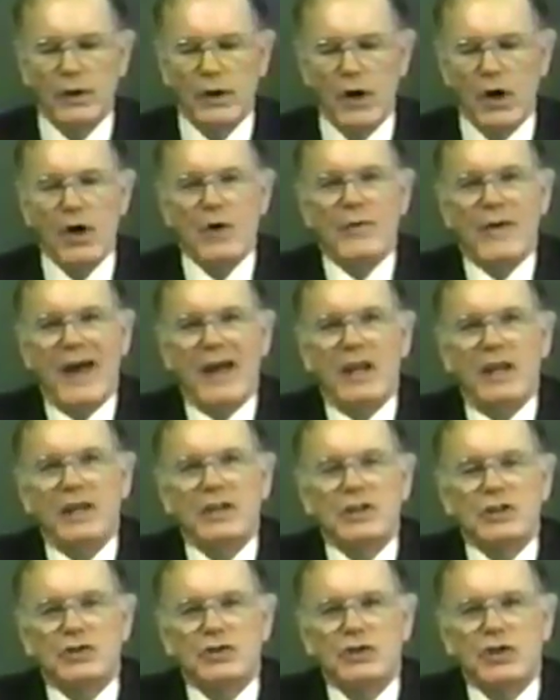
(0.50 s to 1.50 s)
All right,
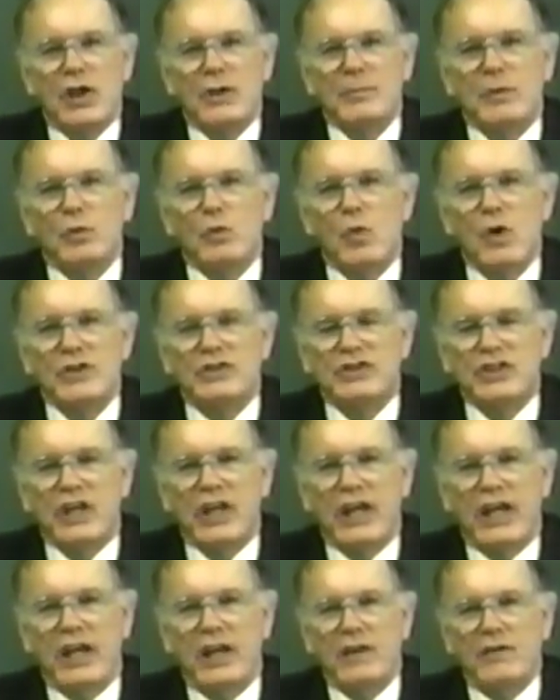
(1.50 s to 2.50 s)
ladies and gentlemen, once
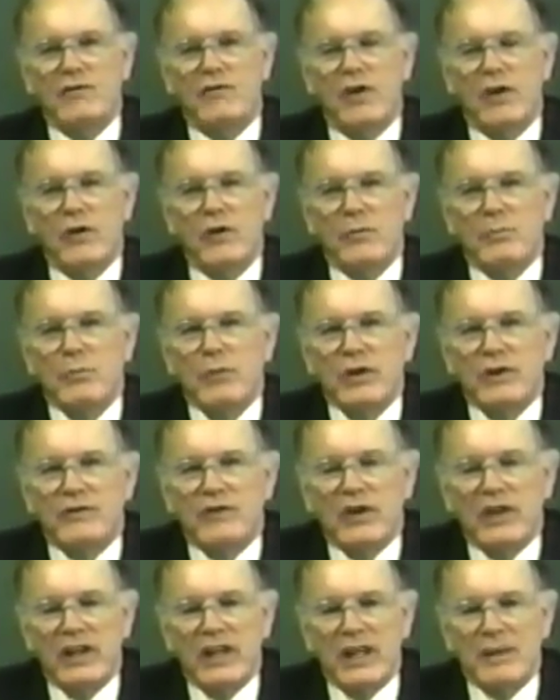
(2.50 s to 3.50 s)
again and very
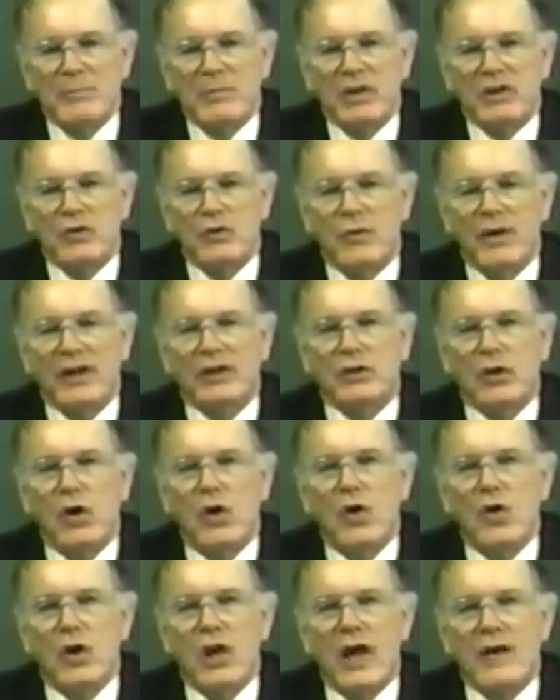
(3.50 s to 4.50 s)
briefly, let me direct
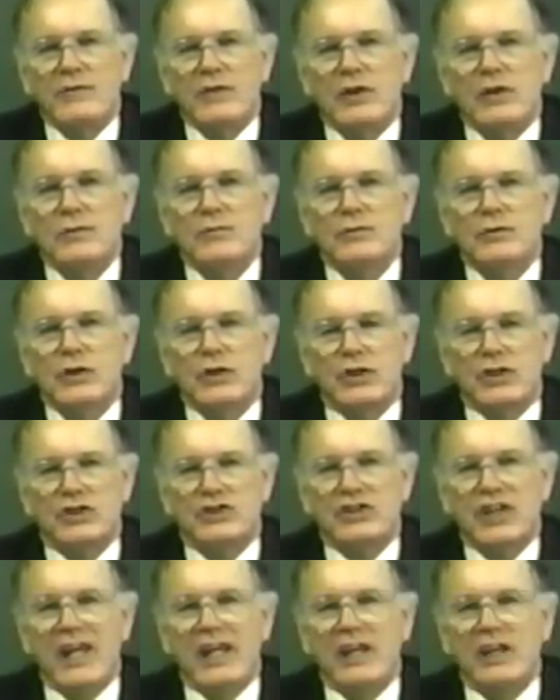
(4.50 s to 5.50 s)
all of you to the
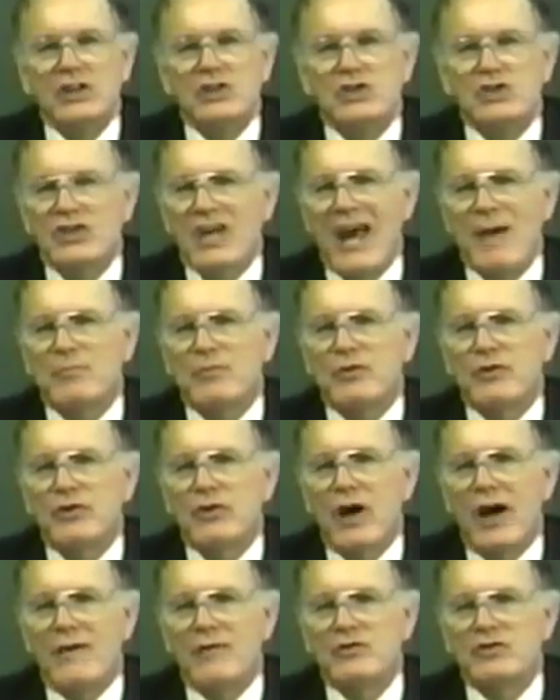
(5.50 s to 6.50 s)
second
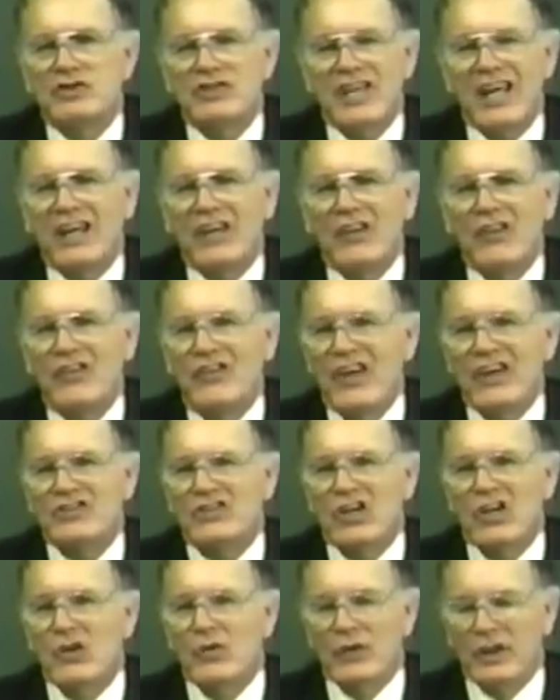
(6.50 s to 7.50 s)
chapter of Second
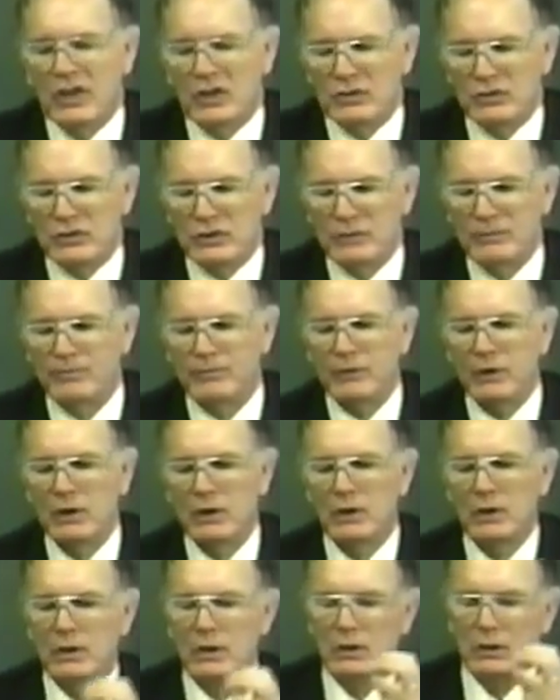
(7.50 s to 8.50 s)
Thessalonians.
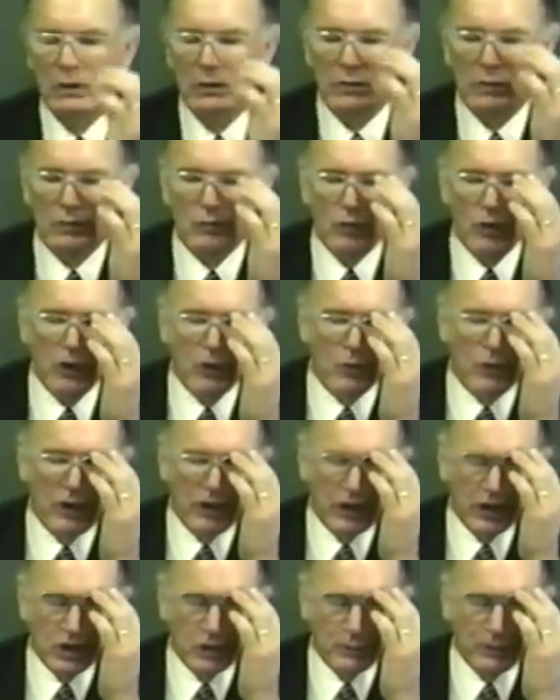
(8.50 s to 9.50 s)
We were
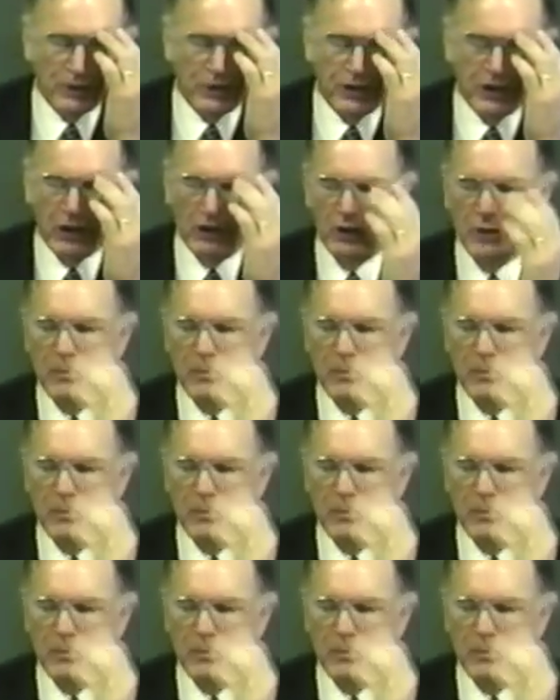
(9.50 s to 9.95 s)
in this particular